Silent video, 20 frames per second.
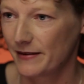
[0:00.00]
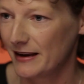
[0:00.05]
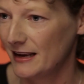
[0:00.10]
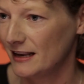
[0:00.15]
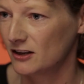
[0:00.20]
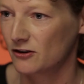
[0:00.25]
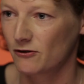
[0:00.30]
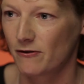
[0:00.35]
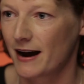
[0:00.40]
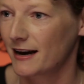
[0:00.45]

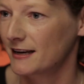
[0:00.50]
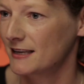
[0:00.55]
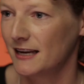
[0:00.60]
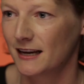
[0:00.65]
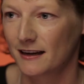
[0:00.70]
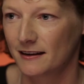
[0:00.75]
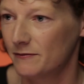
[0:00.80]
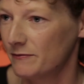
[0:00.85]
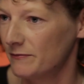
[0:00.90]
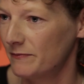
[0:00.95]

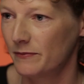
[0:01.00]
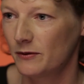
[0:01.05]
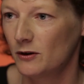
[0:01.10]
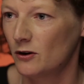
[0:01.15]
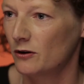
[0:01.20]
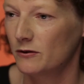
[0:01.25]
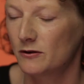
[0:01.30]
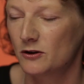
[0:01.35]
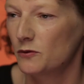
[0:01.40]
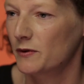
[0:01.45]
interacting
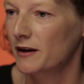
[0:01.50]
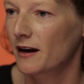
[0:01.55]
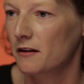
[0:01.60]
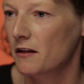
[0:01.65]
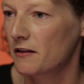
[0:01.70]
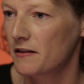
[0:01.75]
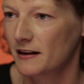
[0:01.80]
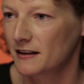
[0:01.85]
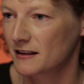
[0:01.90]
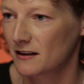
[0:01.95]
and doing
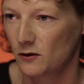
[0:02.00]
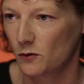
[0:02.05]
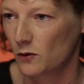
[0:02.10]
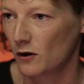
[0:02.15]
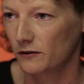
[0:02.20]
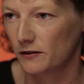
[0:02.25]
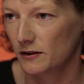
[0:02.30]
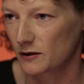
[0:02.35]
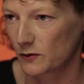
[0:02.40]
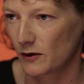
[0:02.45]
other things in the
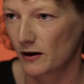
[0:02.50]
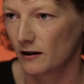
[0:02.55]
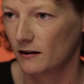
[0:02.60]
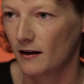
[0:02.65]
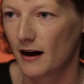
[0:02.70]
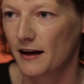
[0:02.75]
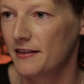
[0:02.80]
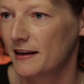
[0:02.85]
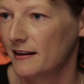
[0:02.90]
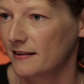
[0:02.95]
world as
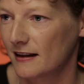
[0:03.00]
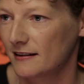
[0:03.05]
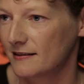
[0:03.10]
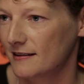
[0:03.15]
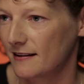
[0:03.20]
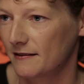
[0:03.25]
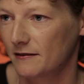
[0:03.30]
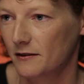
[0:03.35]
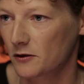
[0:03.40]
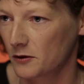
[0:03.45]
well. I think
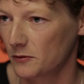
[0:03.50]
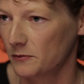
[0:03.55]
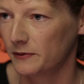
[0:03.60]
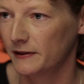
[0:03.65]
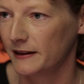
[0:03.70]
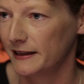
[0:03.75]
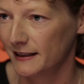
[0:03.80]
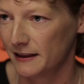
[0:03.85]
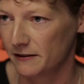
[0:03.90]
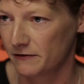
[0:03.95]
that's
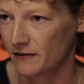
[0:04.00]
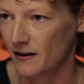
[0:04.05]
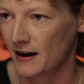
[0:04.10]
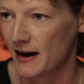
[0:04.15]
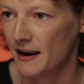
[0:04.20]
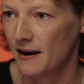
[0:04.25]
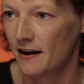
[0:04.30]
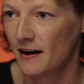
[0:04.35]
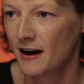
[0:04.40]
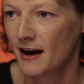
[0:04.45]
completely
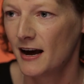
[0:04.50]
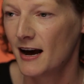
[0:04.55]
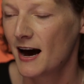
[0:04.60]
fine.